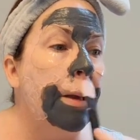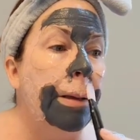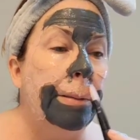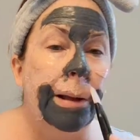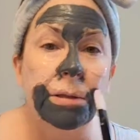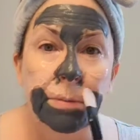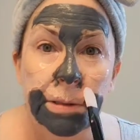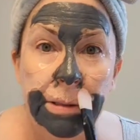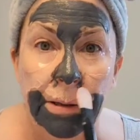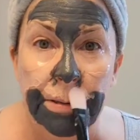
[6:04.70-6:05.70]
And that's
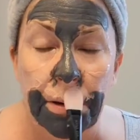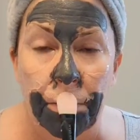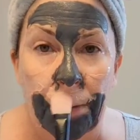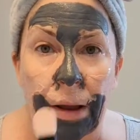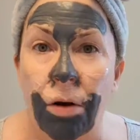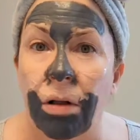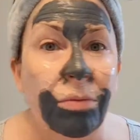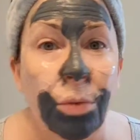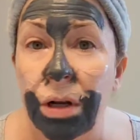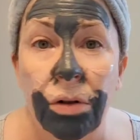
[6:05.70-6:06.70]
what starts a wrinkle.
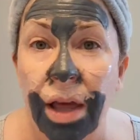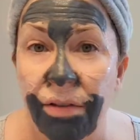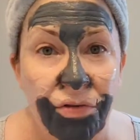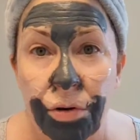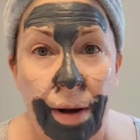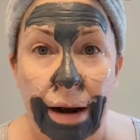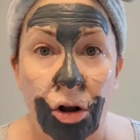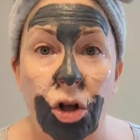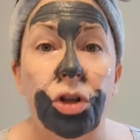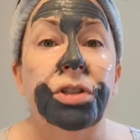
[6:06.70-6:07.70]
We don't like free
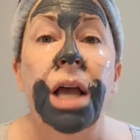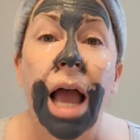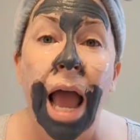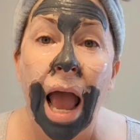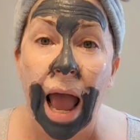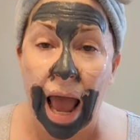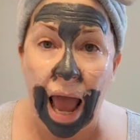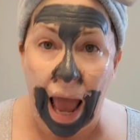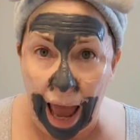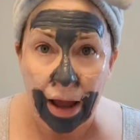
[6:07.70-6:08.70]
radicals
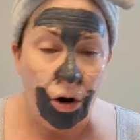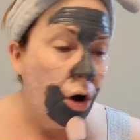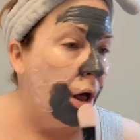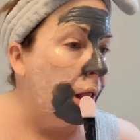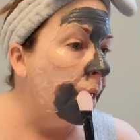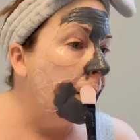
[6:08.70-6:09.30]
at all.